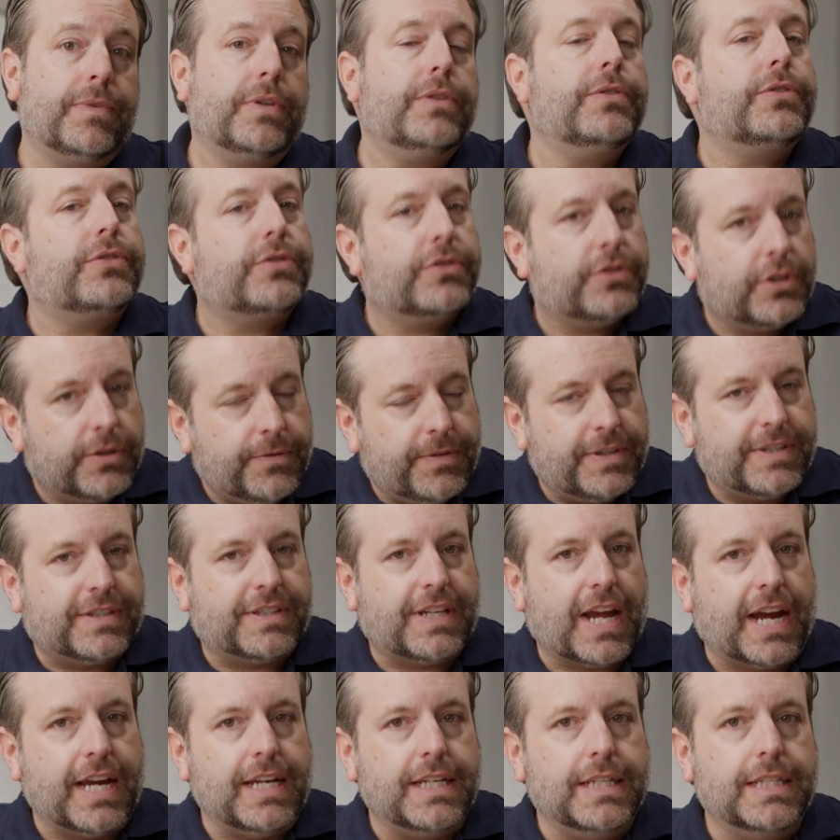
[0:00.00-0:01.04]

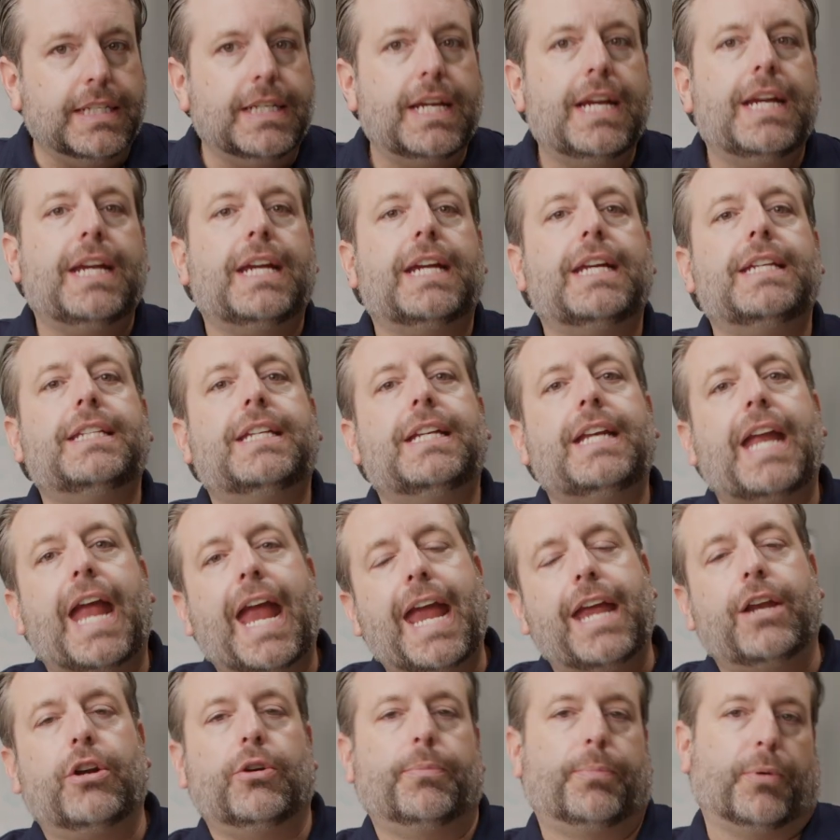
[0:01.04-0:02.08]
ServiceTitan is an
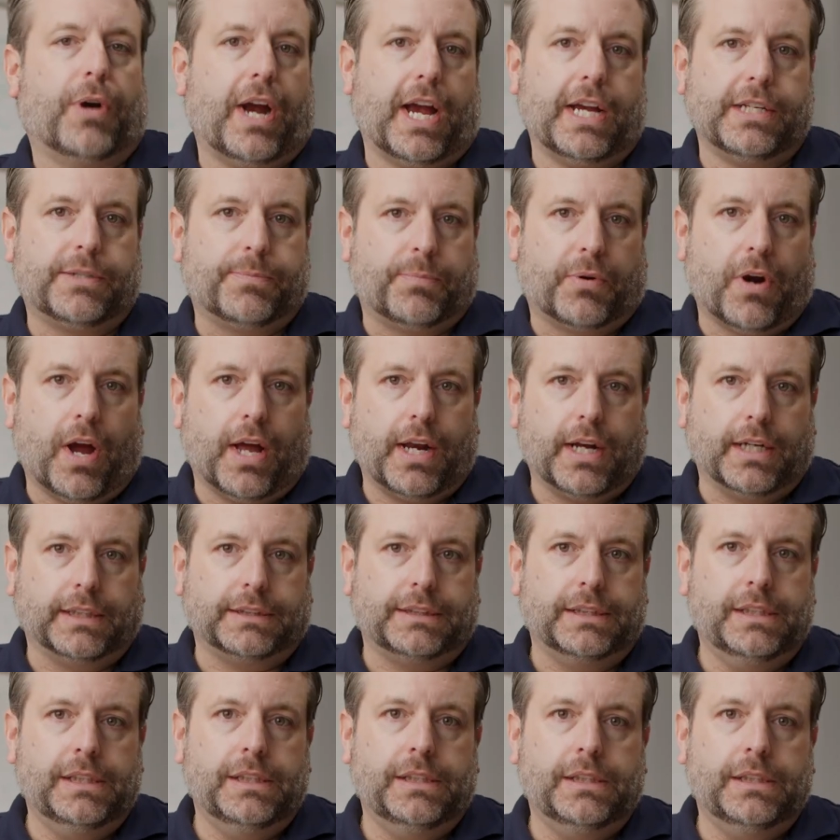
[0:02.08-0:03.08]
enterprise product